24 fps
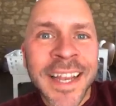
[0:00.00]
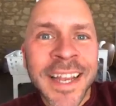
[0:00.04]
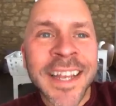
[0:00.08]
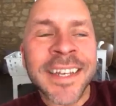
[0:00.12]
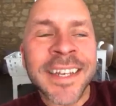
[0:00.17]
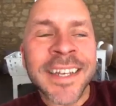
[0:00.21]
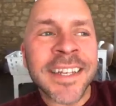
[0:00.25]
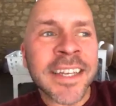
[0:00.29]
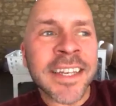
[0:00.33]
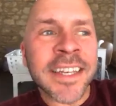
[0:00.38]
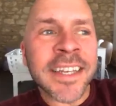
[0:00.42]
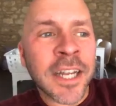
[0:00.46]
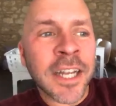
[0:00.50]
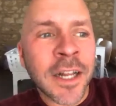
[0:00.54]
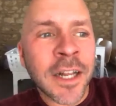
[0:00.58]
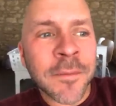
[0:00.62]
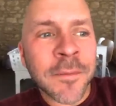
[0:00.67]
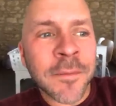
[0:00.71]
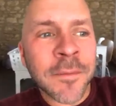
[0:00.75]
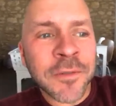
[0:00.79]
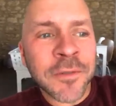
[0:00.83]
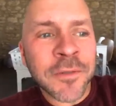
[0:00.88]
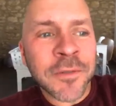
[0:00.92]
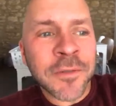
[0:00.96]
helps to
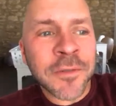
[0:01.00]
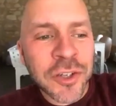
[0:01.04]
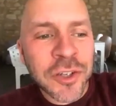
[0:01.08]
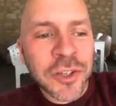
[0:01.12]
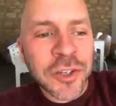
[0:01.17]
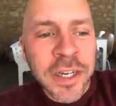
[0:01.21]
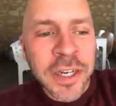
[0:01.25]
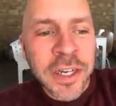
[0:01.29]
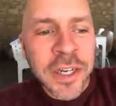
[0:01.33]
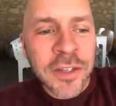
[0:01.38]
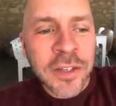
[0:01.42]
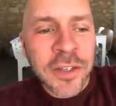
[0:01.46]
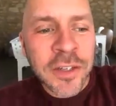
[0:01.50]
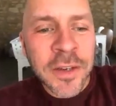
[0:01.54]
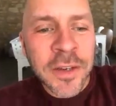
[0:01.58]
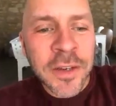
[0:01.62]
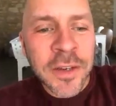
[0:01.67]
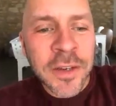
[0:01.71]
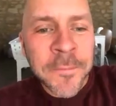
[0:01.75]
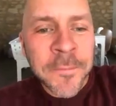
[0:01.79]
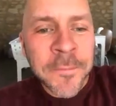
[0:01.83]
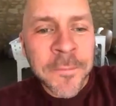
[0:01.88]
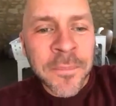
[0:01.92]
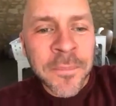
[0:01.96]
try to
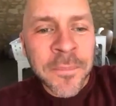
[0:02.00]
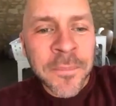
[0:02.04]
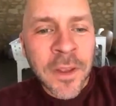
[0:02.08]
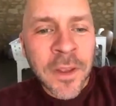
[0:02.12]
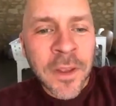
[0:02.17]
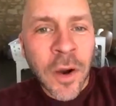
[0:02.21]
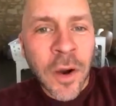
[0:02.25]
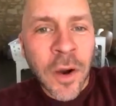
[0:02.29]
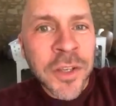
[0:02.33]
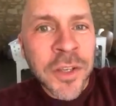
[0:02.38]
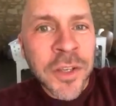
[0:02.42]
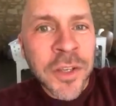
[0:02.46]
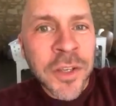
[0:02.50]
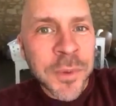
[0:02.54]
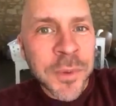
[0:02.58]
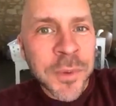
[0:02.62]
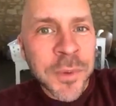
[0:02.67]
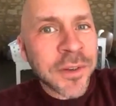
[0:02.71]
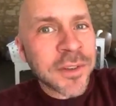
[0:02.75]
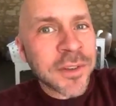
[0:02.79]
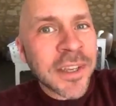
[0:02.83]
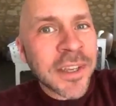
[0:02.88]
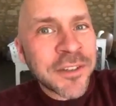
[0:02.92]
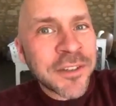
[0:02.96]
argue with yourself
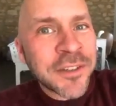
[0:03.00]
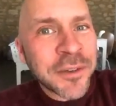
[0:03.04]
too.